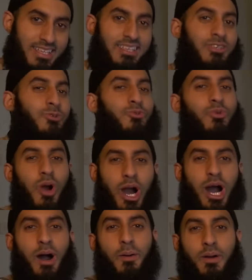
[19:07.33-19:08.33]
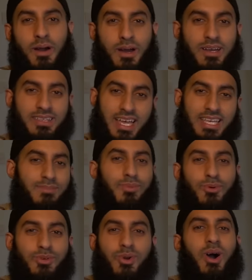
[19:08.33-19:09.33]
He
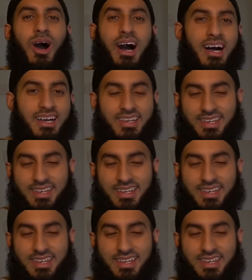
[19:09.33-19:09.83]
broke your heart.